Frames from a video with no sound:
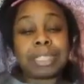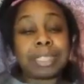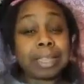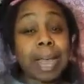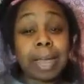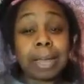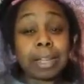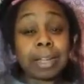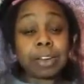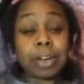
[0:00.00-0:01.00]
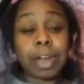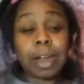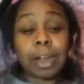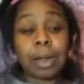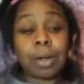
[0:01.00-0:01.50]
detangling your
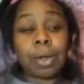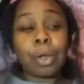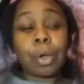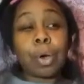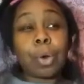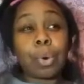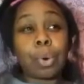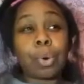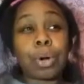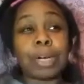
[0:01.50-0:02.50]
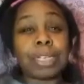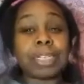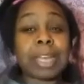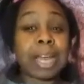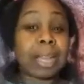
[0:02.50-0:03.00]
hair, or
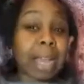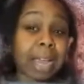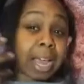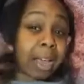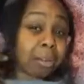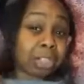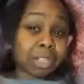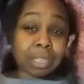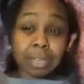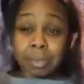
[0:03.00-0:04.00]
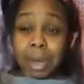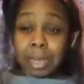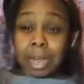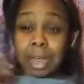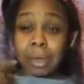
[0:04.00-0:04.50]
say like how she did it
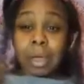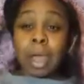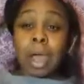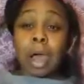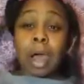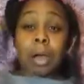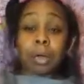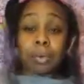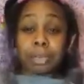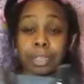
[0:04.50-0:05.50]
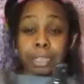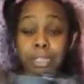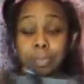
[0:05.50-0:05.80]
right now. I'll go in there and